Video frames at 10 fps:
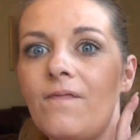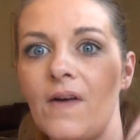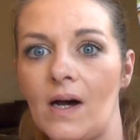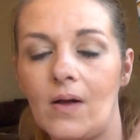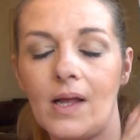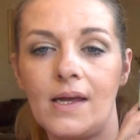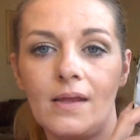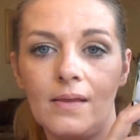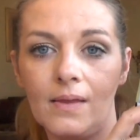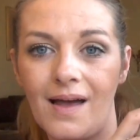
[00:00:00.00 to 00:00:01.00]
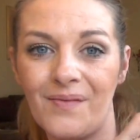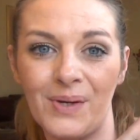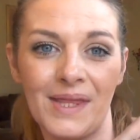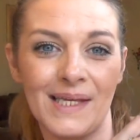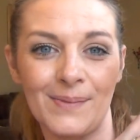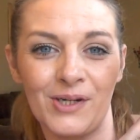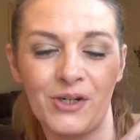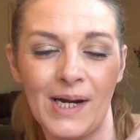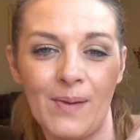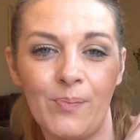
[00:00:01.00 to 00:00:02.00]
fell in love with this when
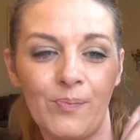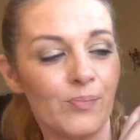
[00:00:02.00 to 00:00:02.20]
Trina